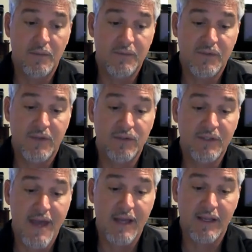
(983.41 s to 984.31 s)
So I look
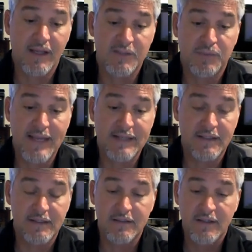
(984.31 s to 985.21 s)
at it as
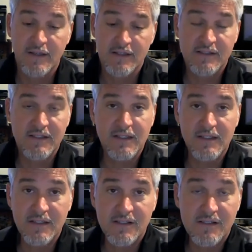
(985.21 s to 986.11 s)
planting
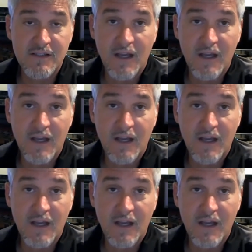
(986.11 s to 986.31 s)
seeds